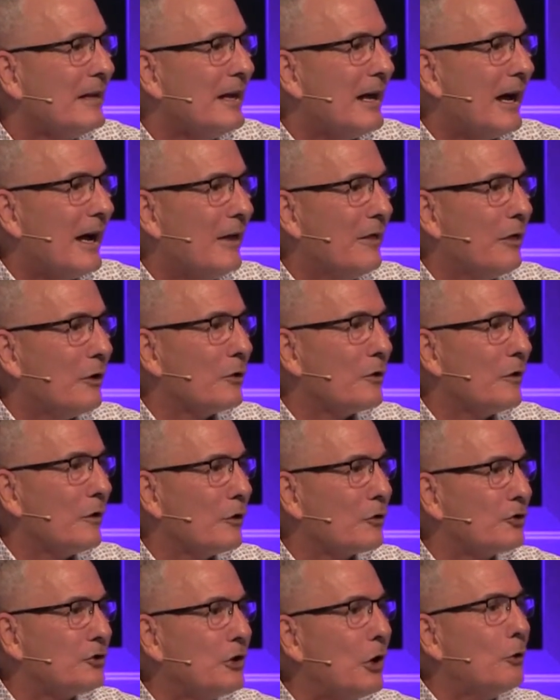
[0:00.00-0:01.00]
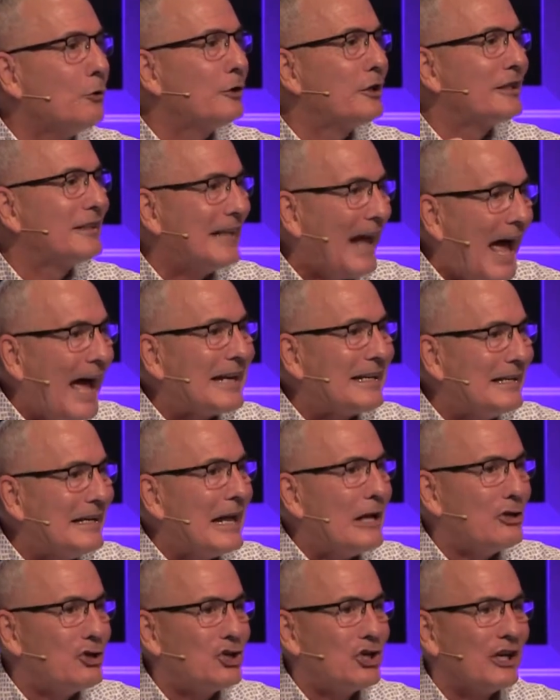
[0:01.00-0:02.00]
Uh, there, there's no
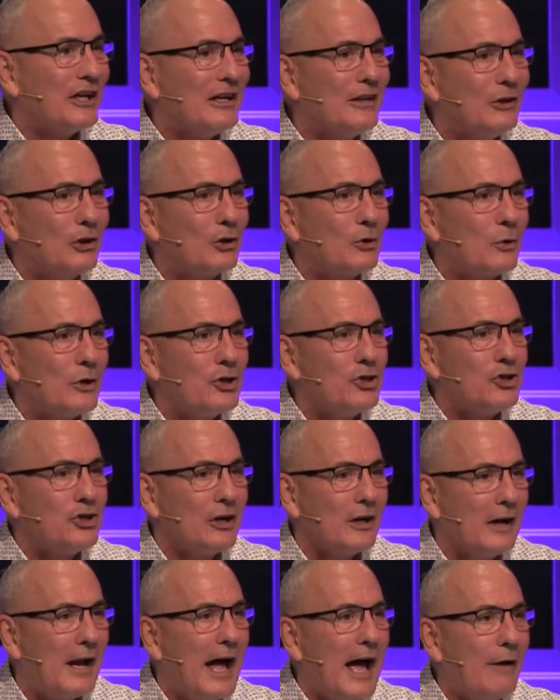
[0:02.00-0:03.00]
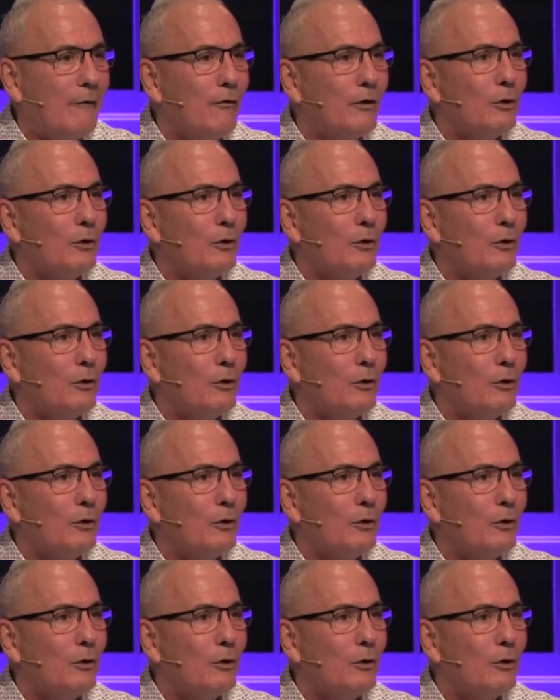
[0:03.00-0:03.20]
stagnation in the Christian life.